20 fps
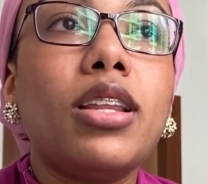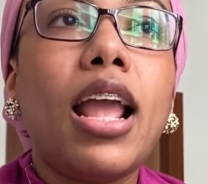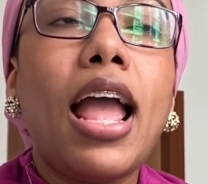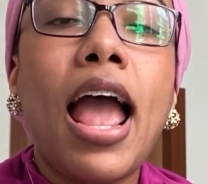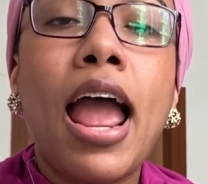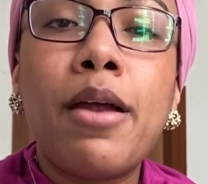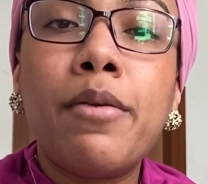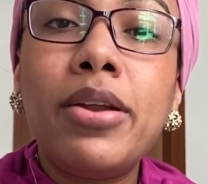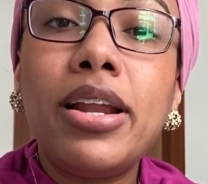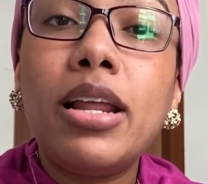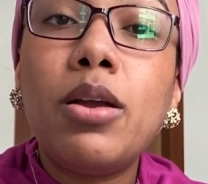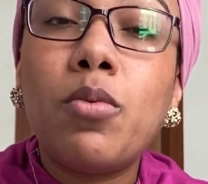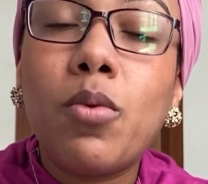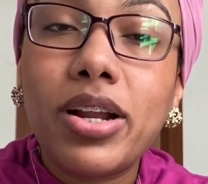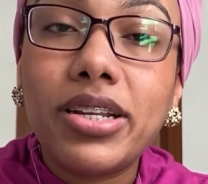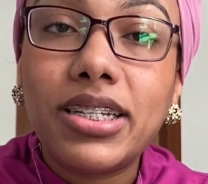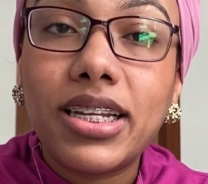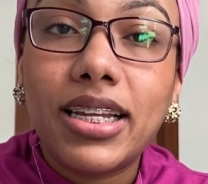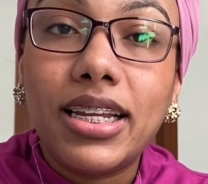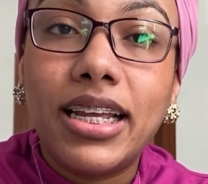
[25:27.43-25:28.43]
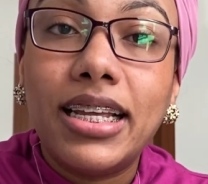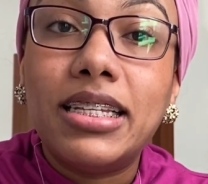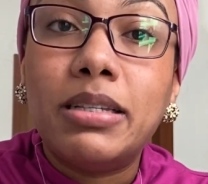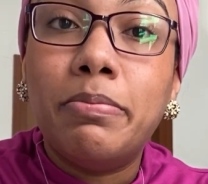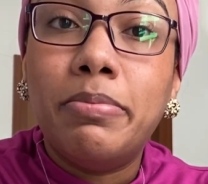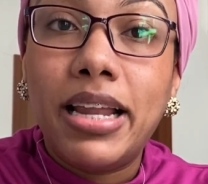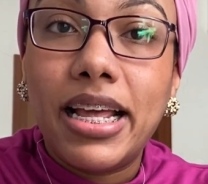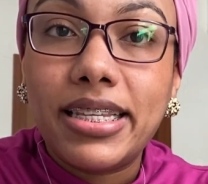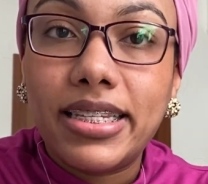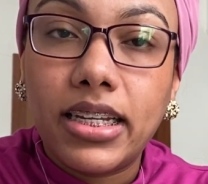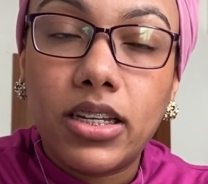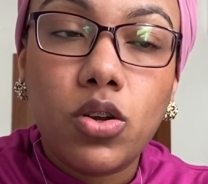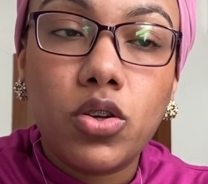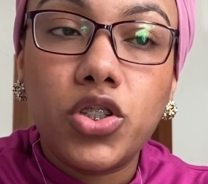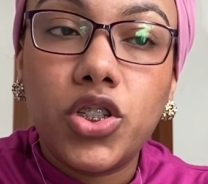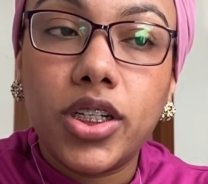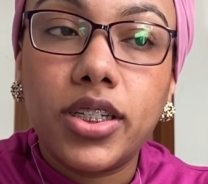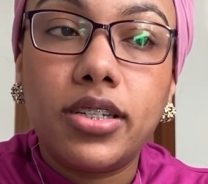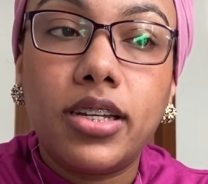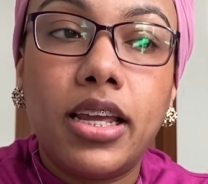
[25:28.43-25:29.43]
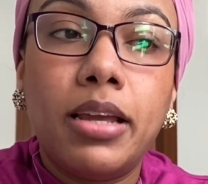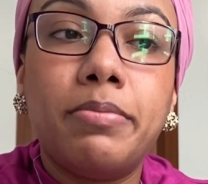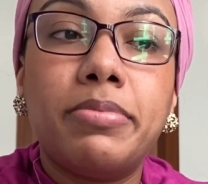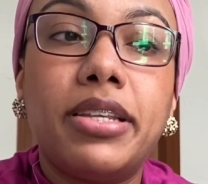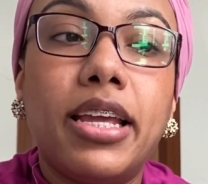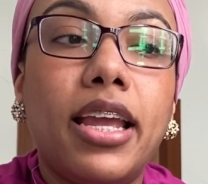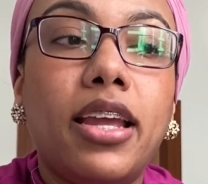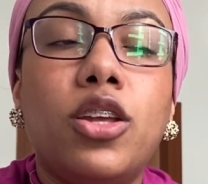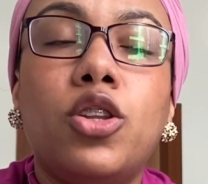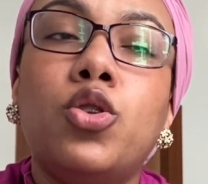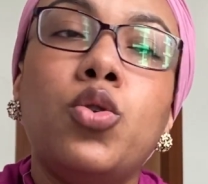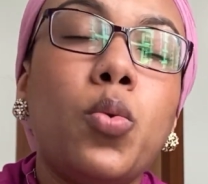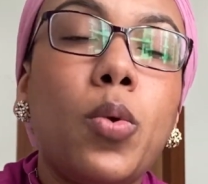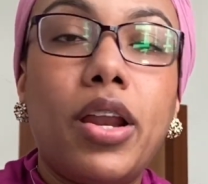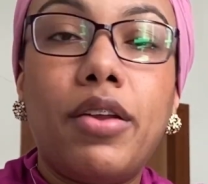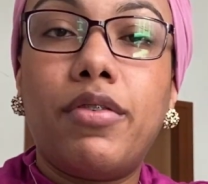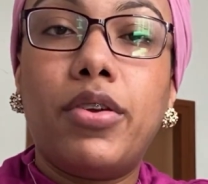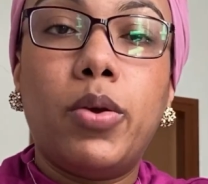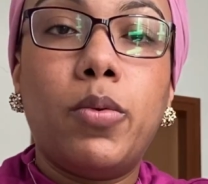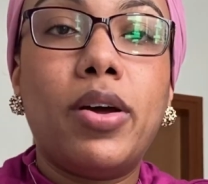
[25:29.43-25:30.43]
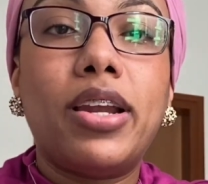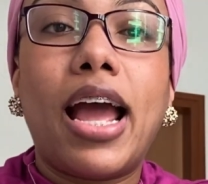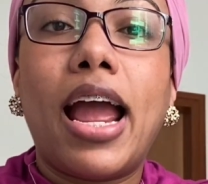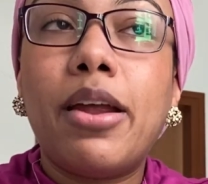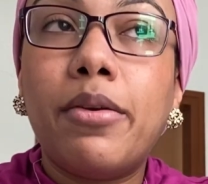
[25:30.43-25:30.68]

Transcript: I really wanted his blessing, not just him saying, do whatever you want.